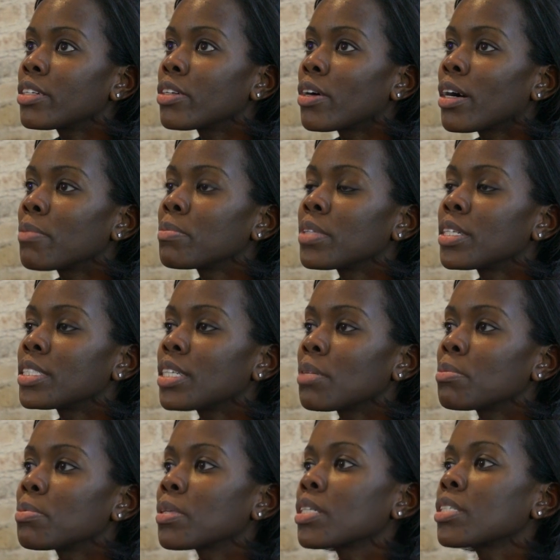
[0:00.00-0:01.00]
You know, I'm the
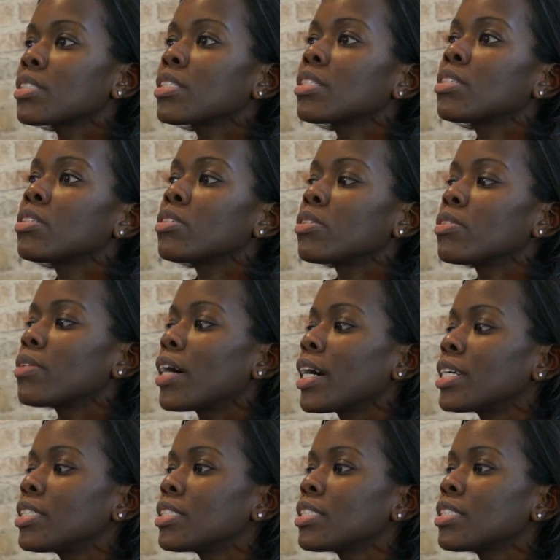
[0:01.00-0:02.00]
type of person who
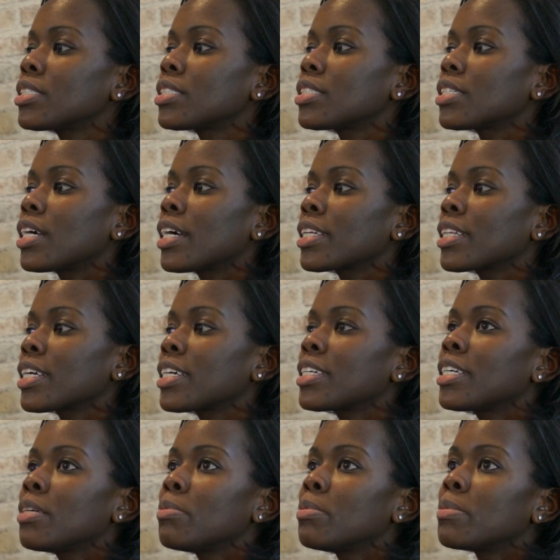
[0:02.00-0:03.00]
I
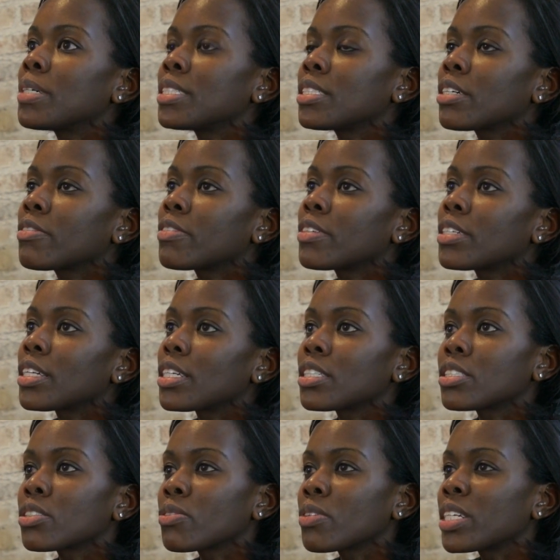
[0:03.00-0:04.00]
like keeping myself in
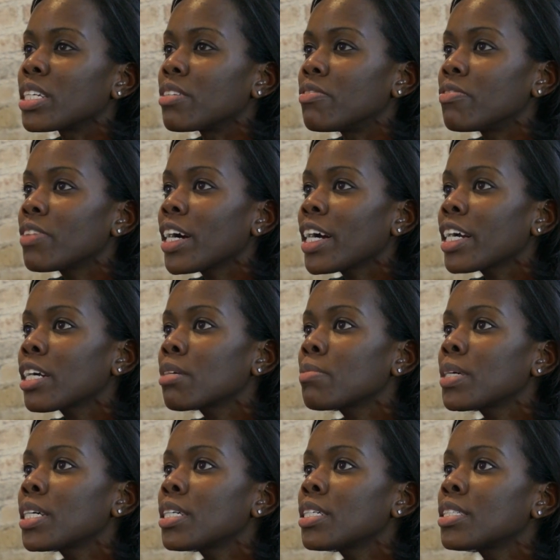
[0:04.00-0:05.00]
like serene
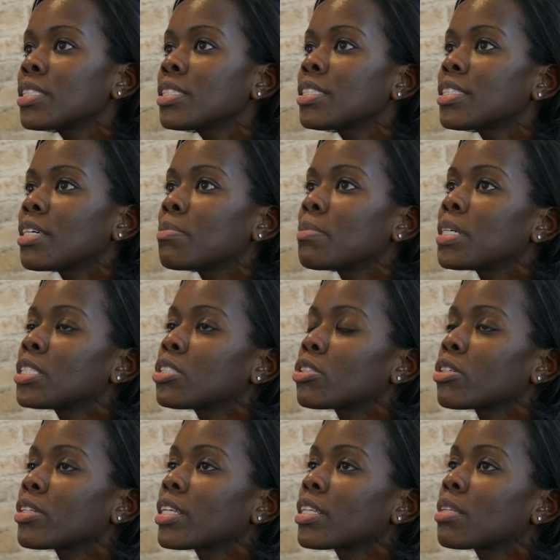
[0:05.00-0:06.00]
environments. I make
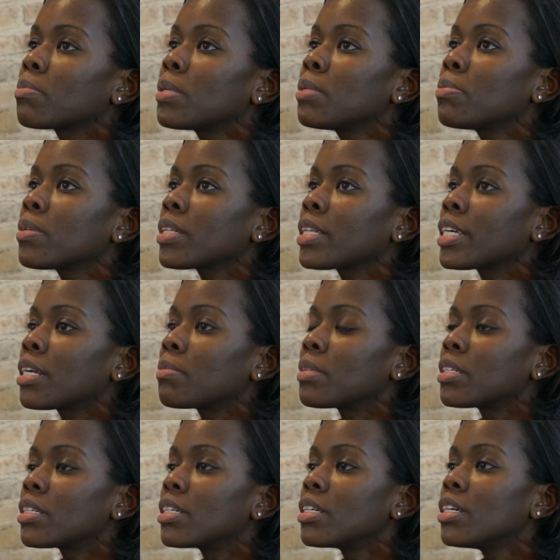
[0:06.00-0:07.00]
sure that the people that
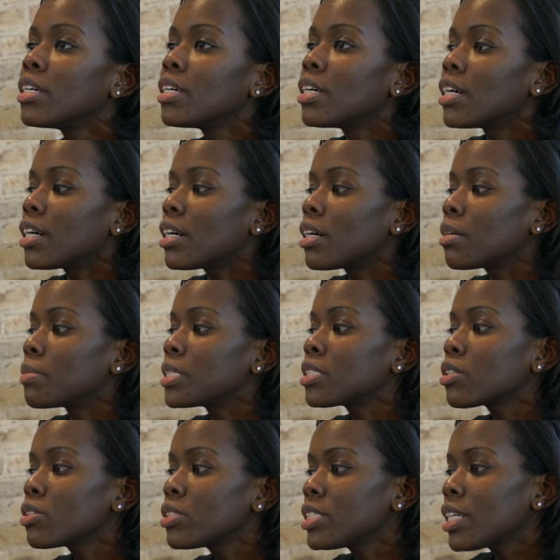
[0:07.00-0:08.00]
I'm
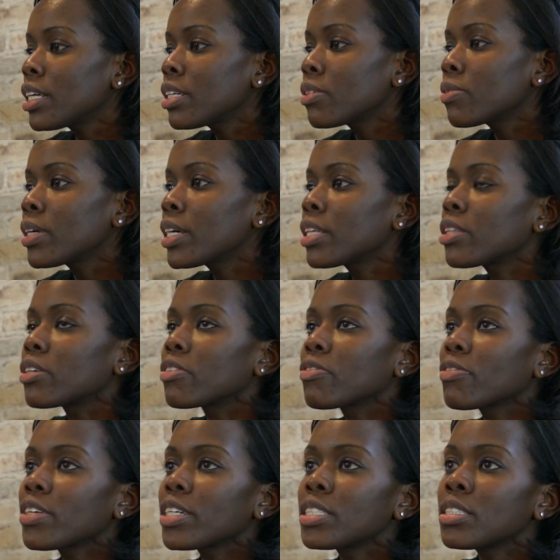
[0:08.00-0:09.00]
associated with or
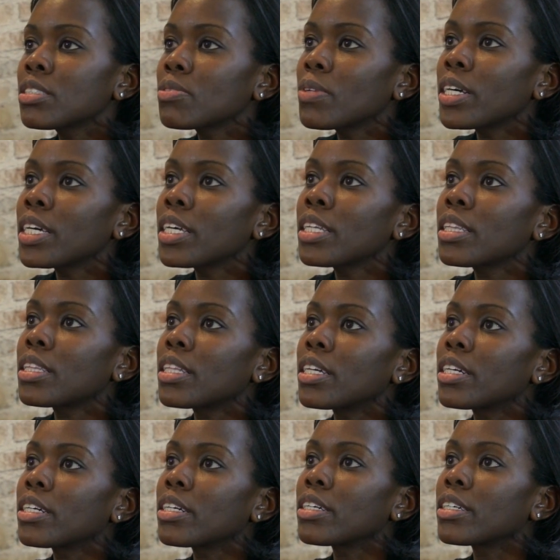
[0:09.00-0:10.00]
friends with,
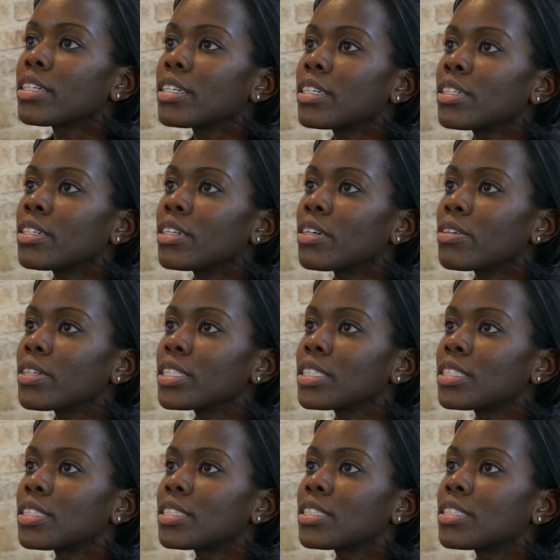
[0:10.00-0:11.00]
they're, you know,
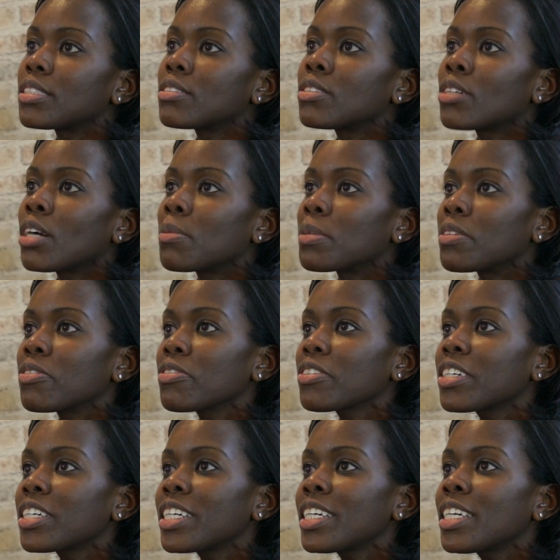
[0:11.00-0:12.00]
it's drama
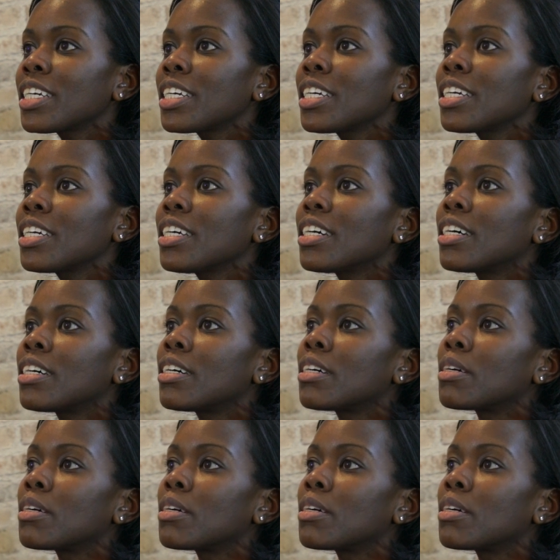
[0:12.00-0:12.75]
free.